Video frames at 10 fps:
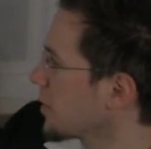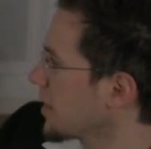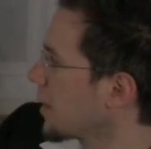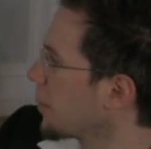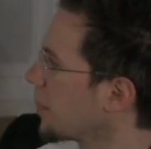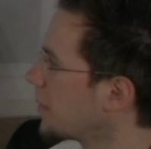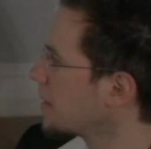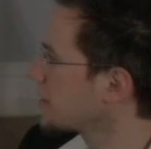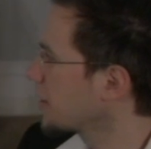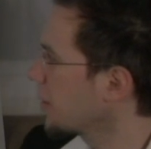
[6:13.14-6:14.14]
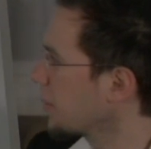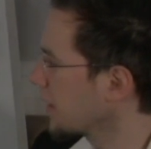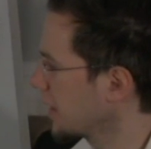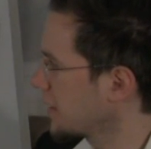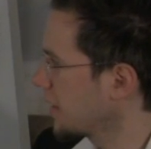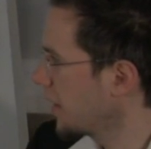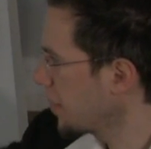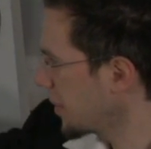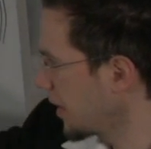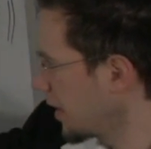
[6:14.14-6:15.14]
the rhythm. So we're going to start
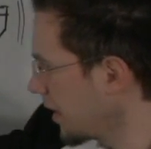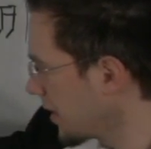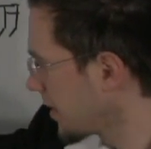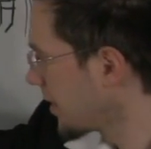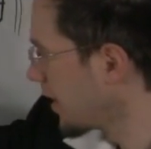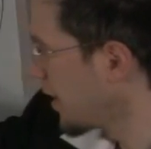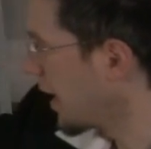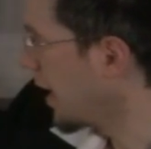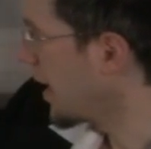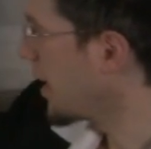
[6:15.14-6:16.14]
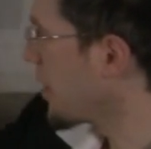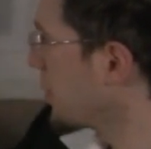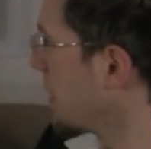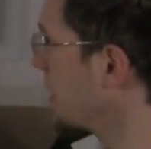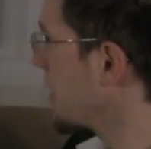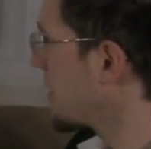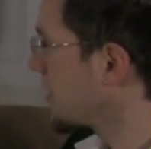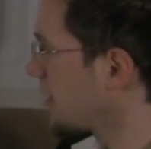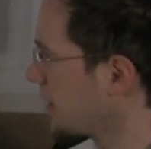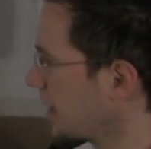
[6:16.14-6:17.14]
up here, and I've written
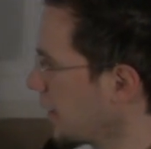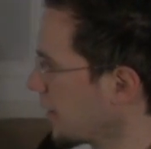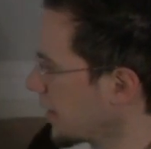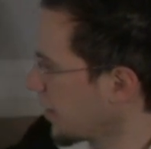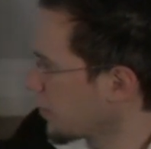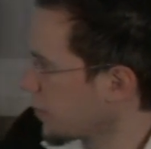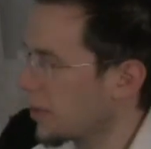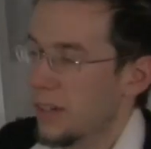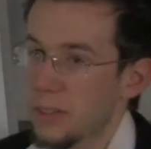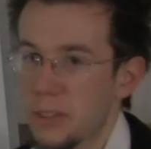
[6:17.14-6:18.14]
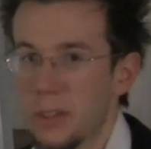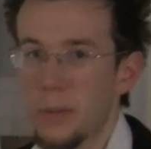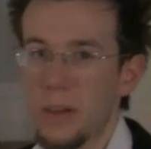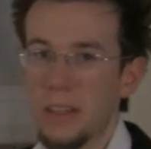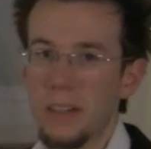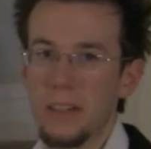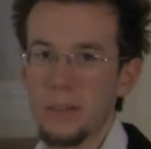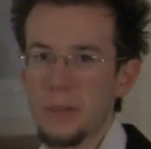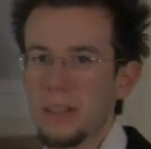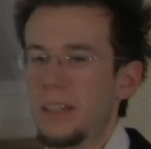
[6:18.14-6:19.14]
this thing out here for you. So what your
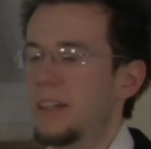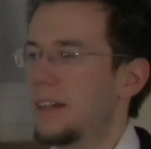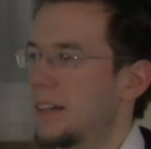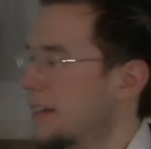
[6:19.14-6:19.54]
goal here